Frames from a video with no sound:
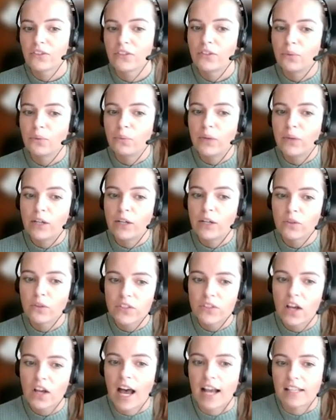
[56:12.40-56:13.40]
We
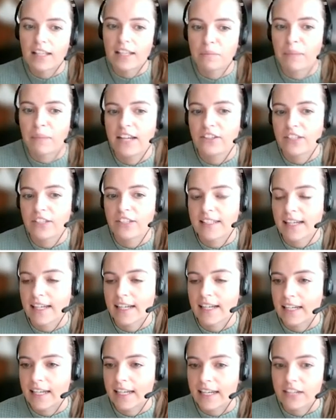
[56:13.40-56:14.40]
also asked patients
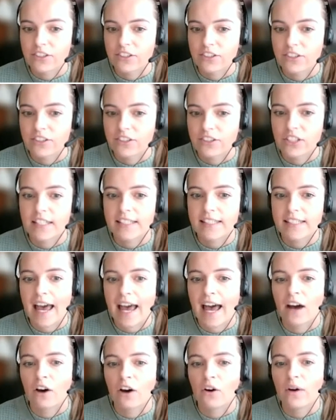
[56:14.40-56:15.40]
and clinicians
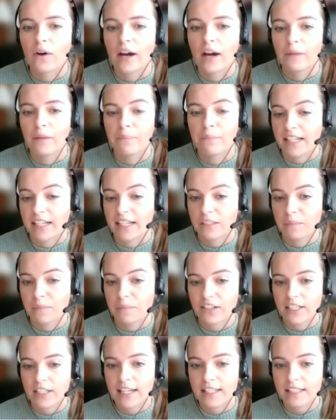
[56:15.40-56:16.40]
how many
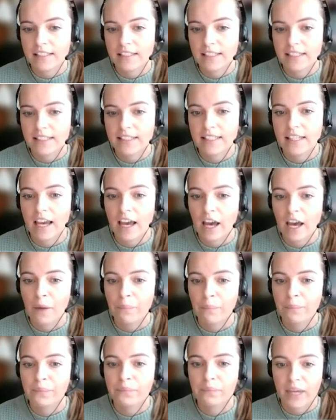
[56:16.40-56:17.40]
specialists
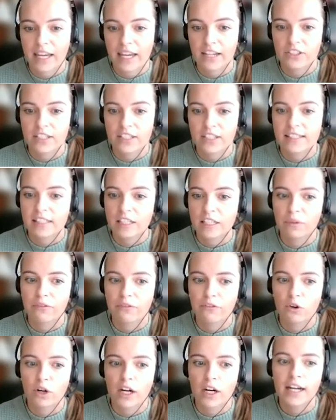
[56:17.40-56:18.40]
patients see
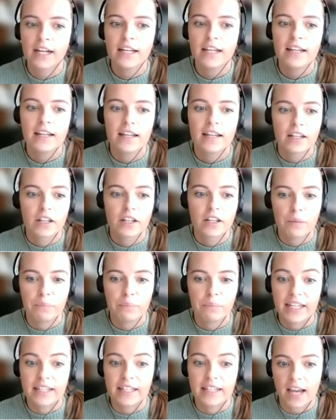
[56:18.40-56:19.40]
before
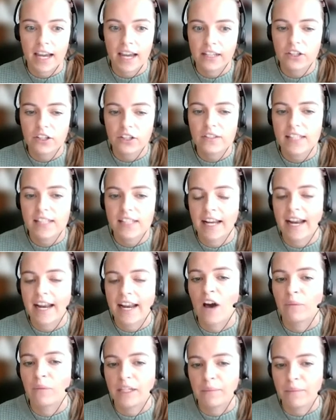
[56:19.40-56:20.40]
being diagnosed and how
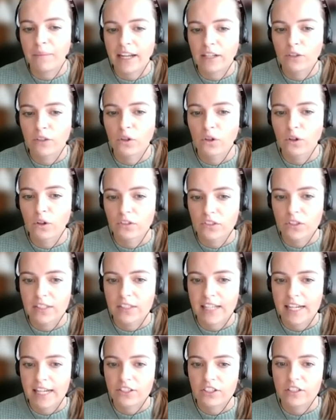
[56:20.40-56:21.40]
many medical
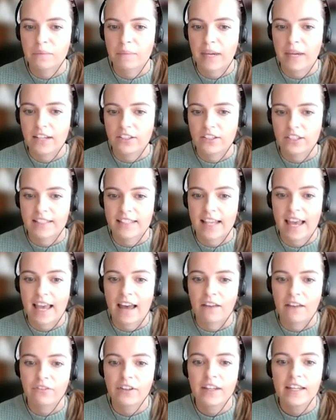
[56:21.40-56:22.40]
consultations patients
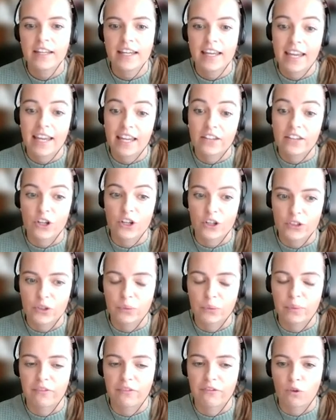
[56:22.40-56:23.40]
have in
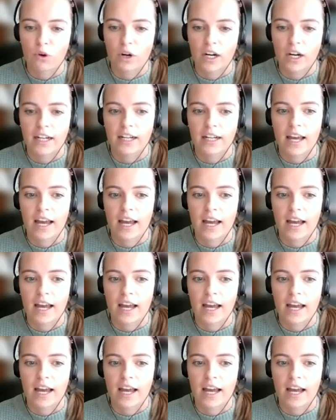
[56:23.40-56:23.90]
total before